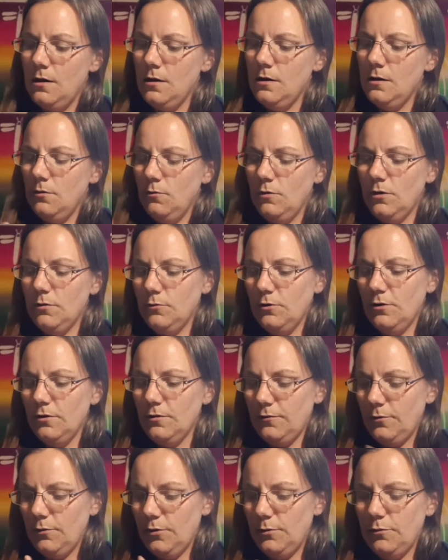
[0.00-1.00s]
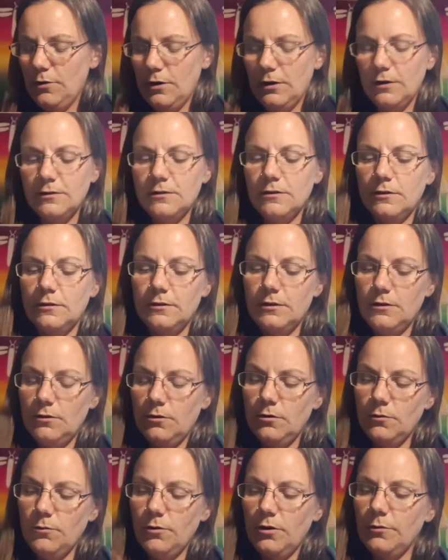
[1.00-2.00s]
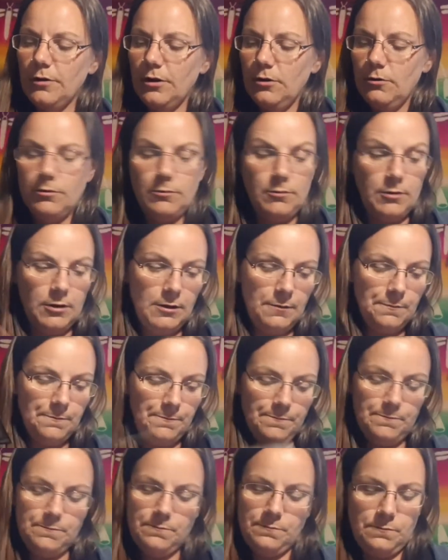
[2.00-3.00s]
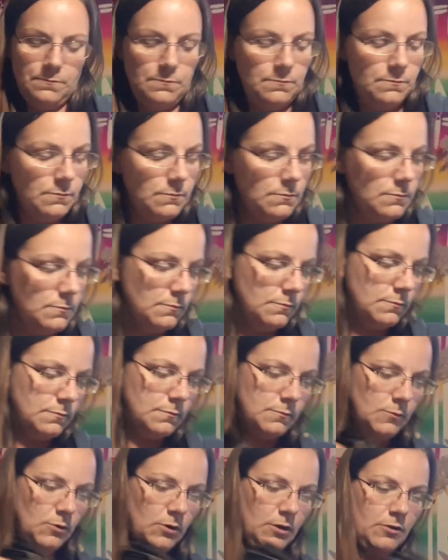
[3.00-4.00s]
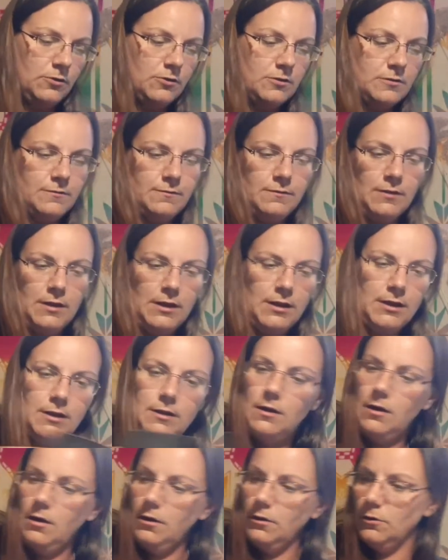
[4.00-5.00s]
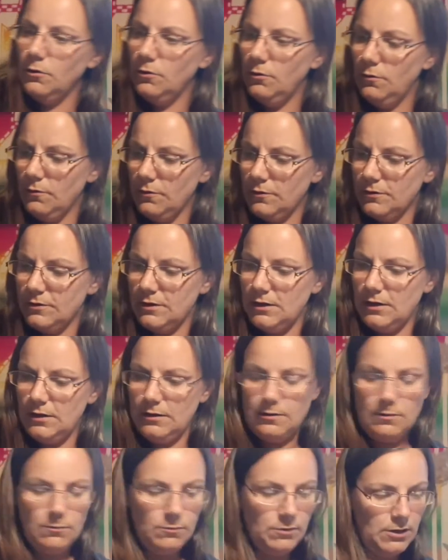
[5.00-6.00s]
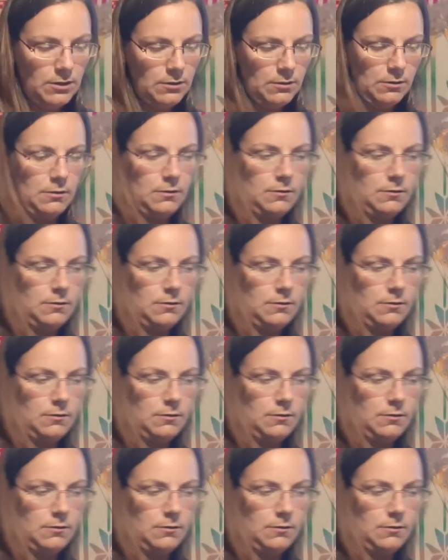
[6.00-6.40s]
One more for what brought us this, or where are we going with it? What is flying all over today? The wheel.